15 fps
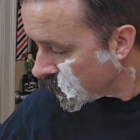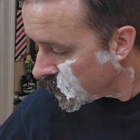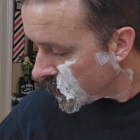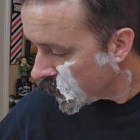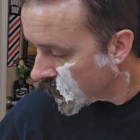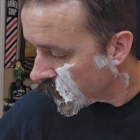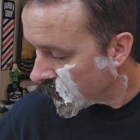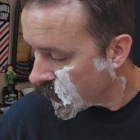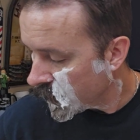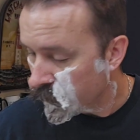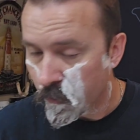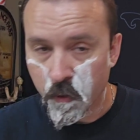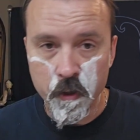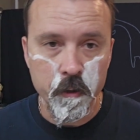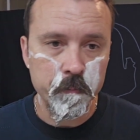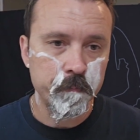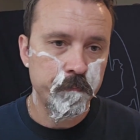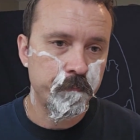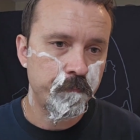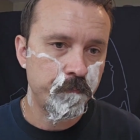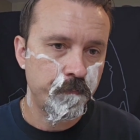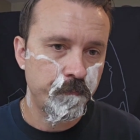Being careful here.
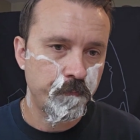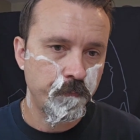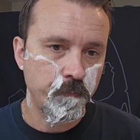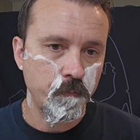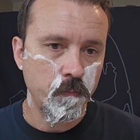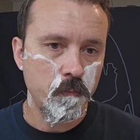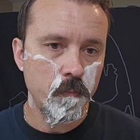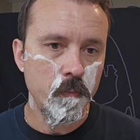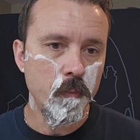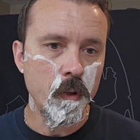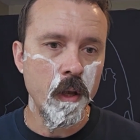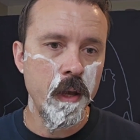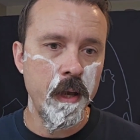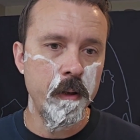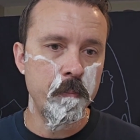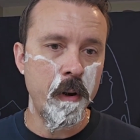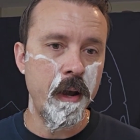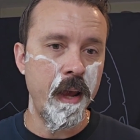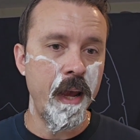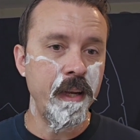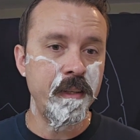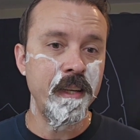By
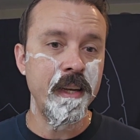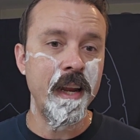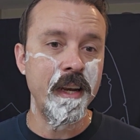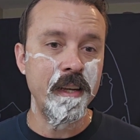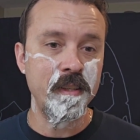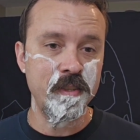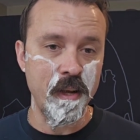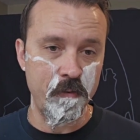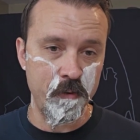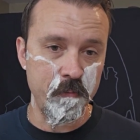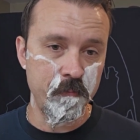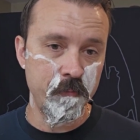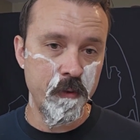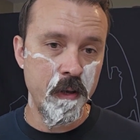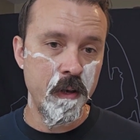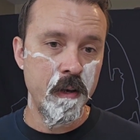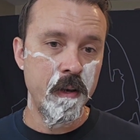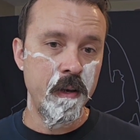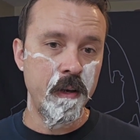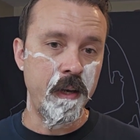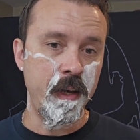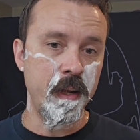1887,
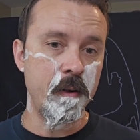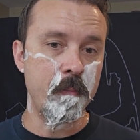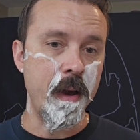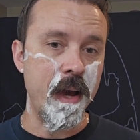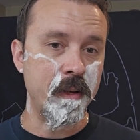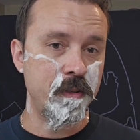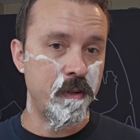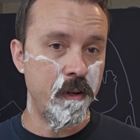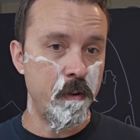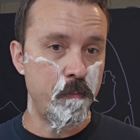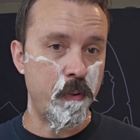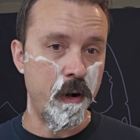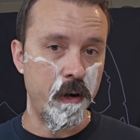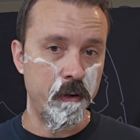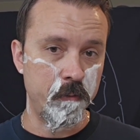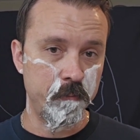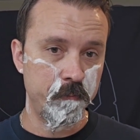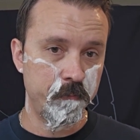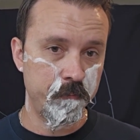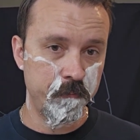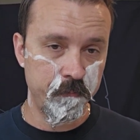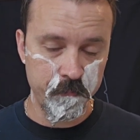he had amassed an empire.
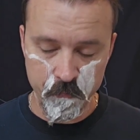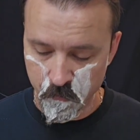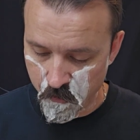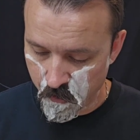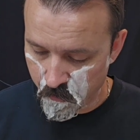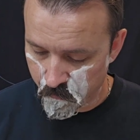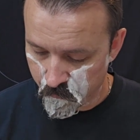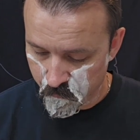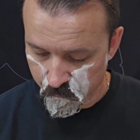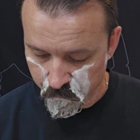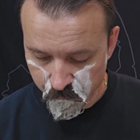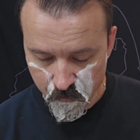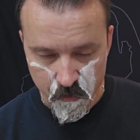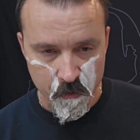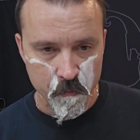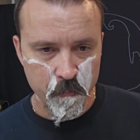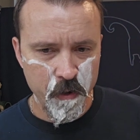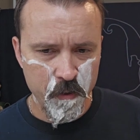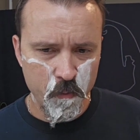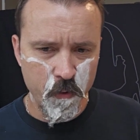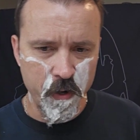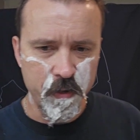Okay? By
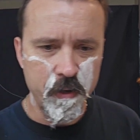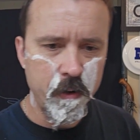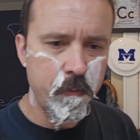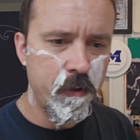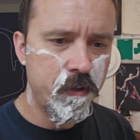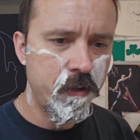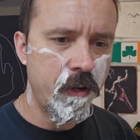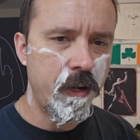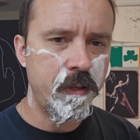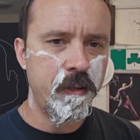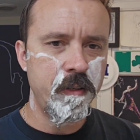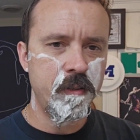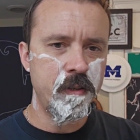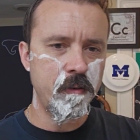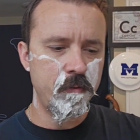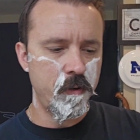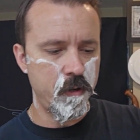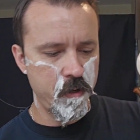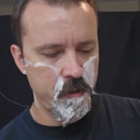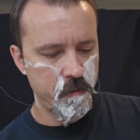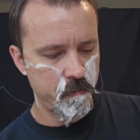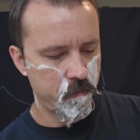the way, did I mention
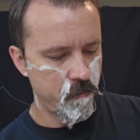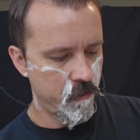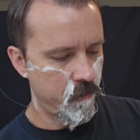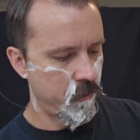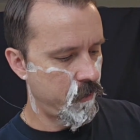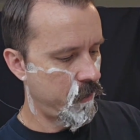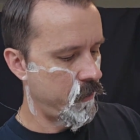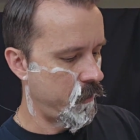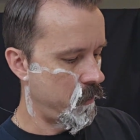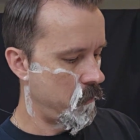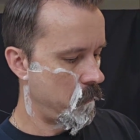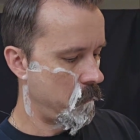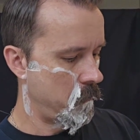1879? I think I did.